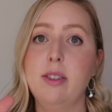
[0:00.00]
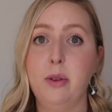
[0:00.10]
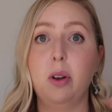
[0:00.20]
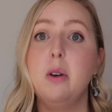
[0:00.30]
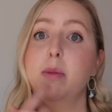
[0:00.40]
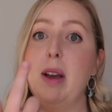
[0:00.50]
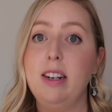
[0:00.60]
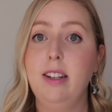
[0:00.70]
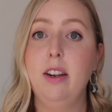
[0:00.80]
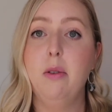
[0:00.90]
So it goes
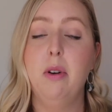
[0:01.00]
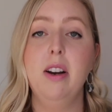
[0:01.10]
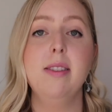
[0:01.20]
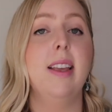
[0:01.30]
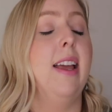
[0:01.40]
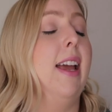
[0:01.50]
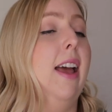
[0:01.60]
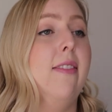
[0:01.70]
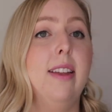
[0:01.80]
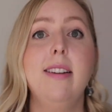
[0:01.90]
back to that chorus,
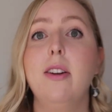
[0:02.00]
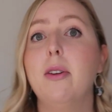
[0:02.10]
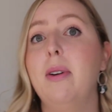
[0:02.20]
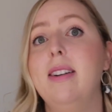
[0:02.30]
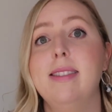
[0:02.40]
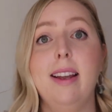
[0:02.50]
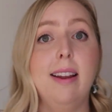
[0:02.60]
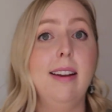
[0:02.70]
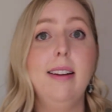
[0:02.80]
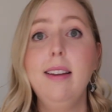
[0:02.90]
and then you're going to
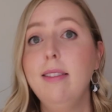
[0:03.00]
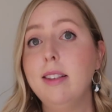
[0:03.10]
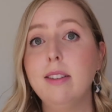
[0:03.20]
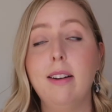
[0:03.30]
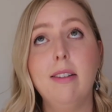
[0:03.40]
say, and in this,